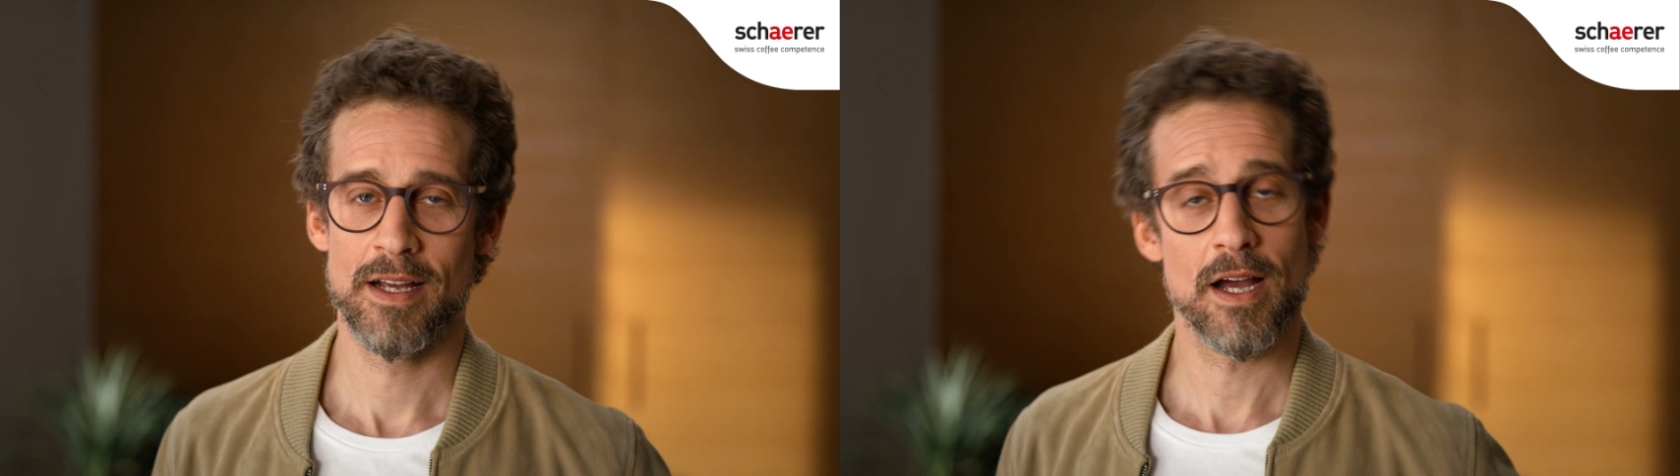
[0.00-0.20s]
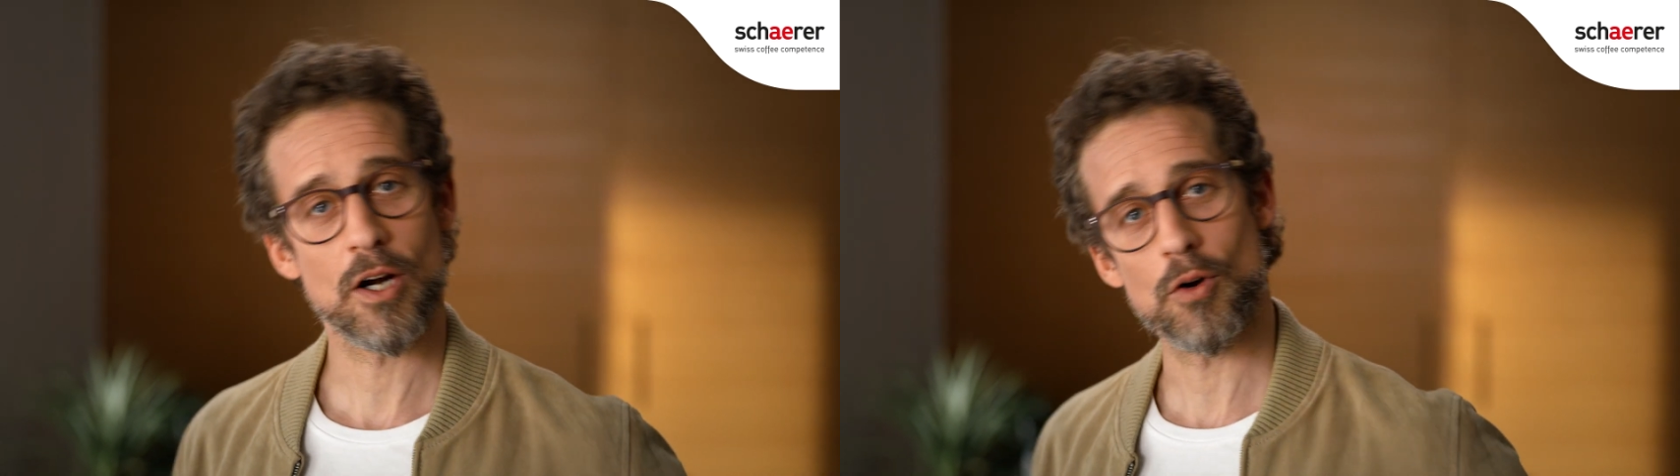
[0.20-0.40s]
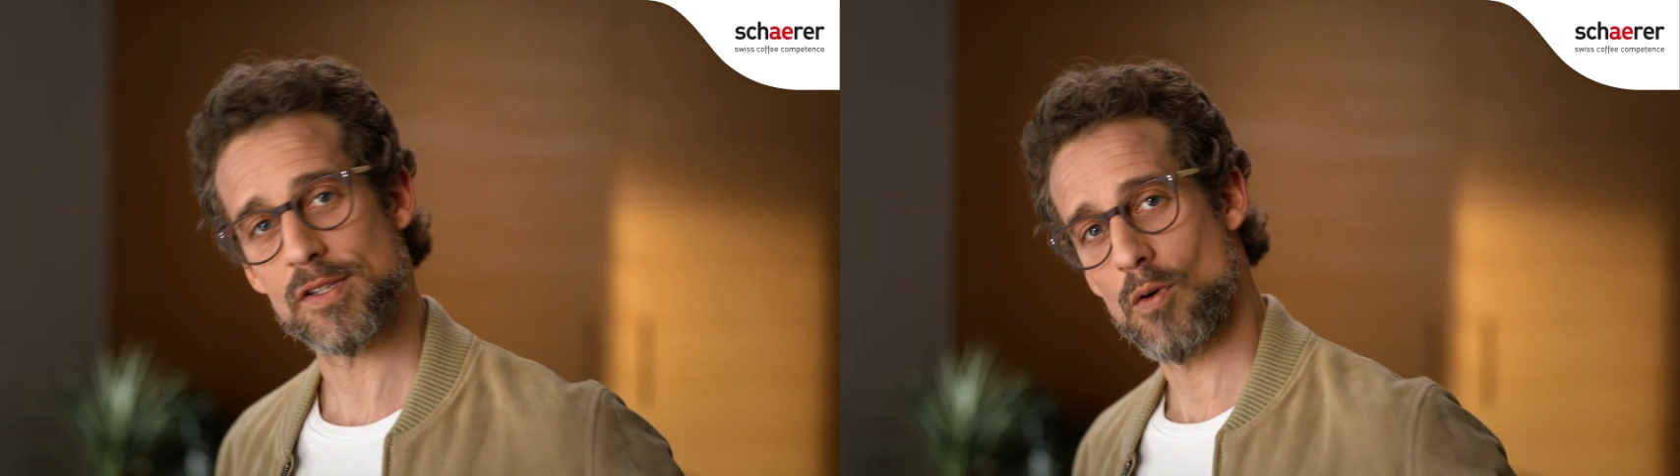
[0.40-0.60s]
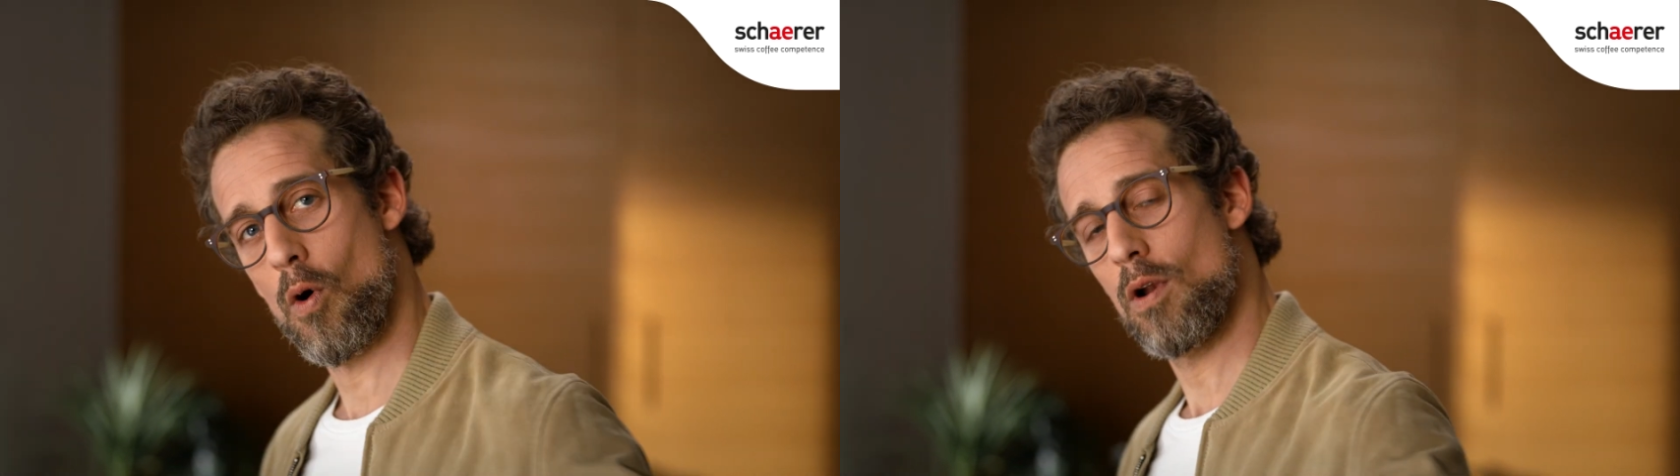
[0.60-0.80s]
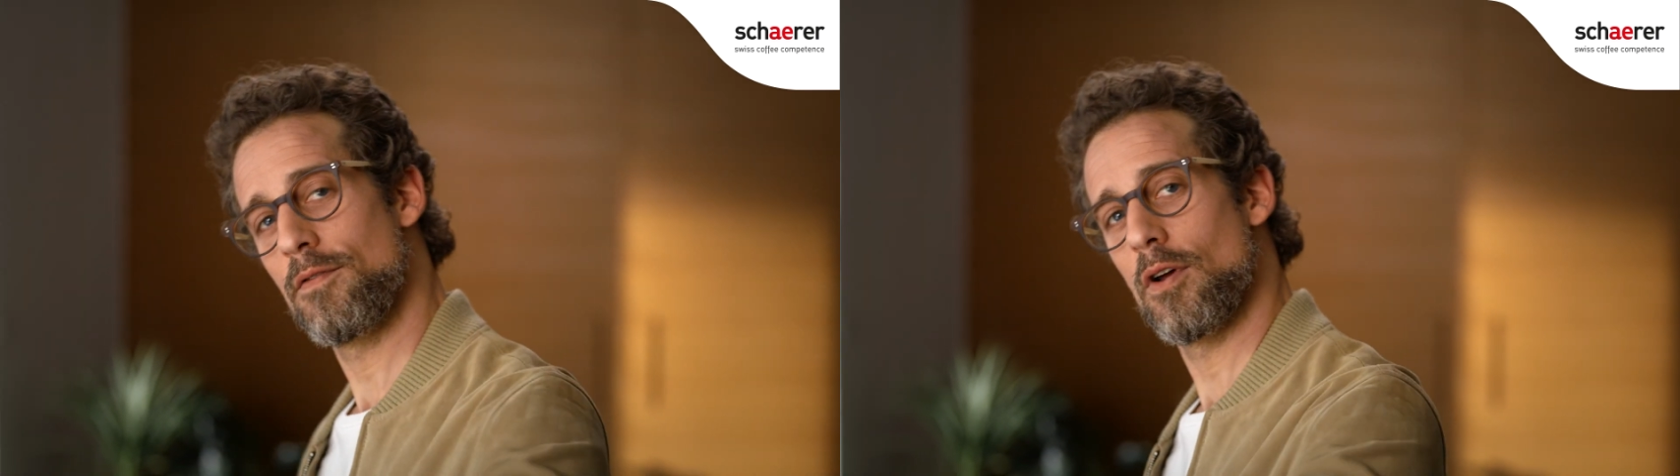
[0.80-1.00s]
across
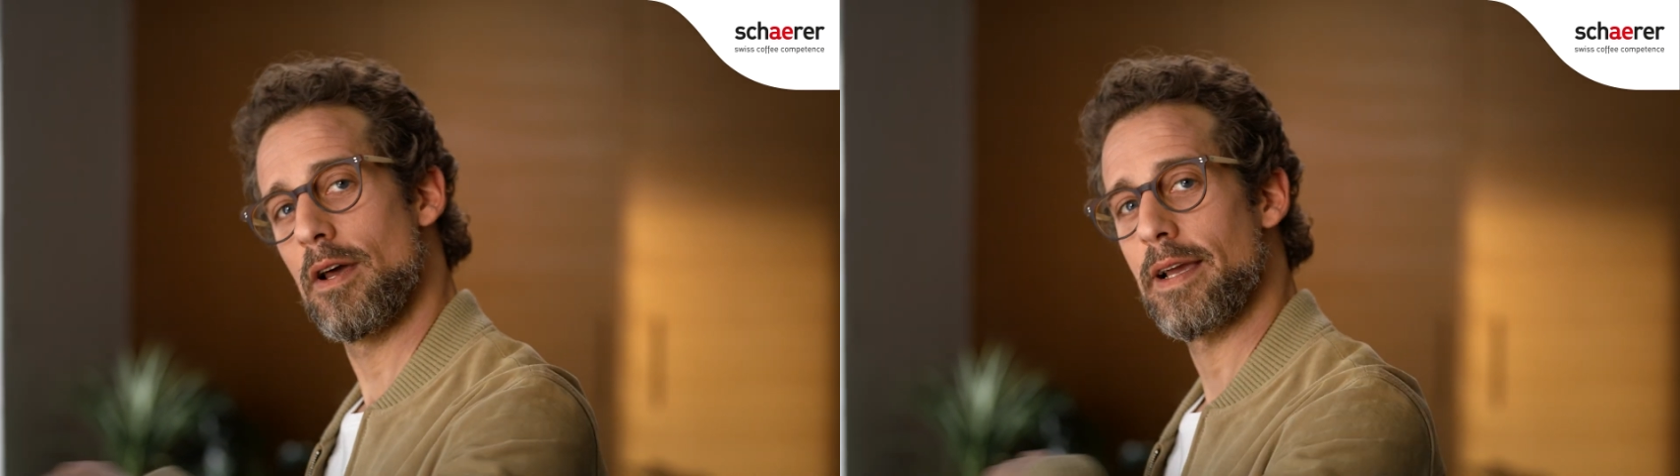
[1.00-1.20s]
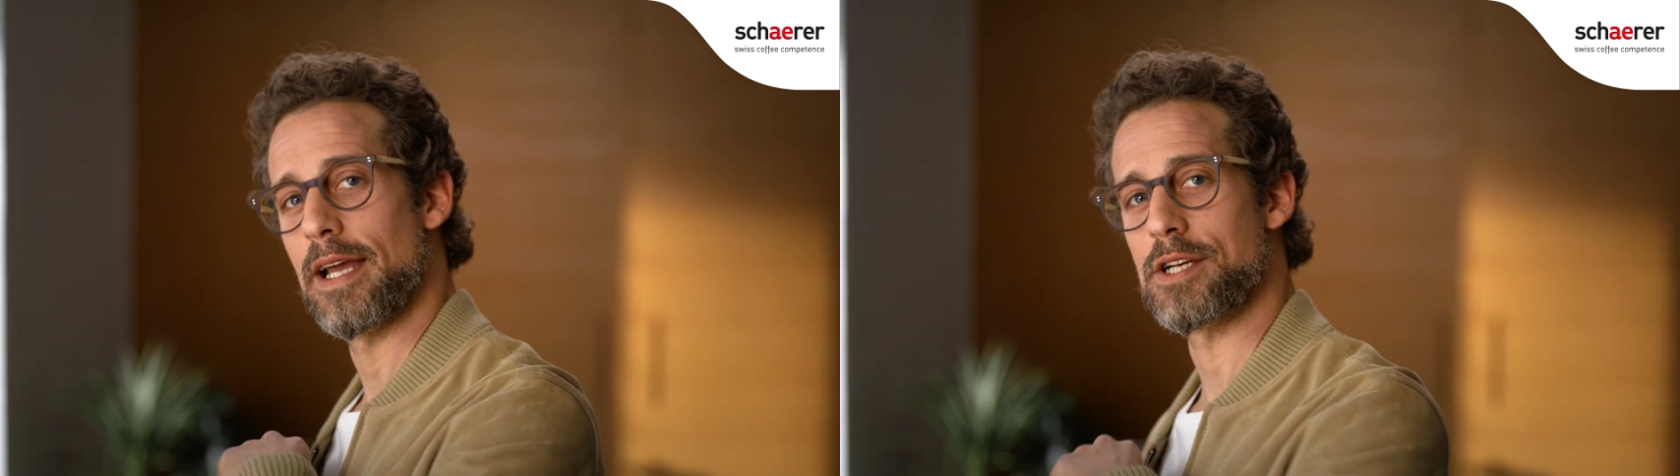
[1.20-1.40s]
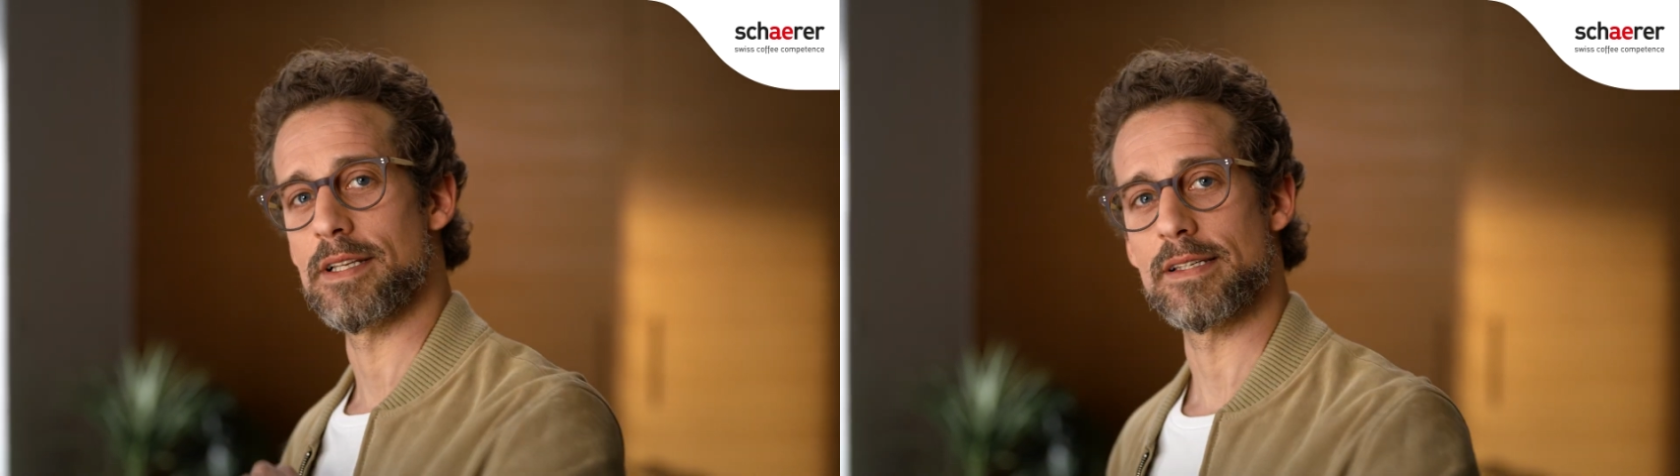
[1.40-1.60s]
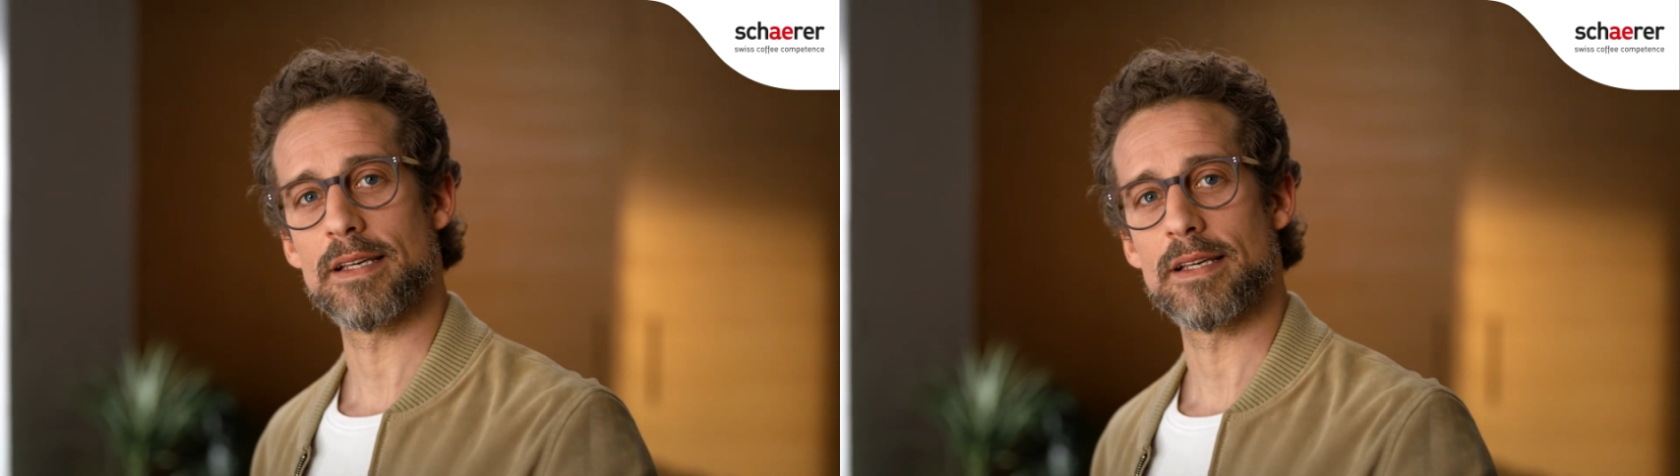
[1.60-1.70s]
all of your locations.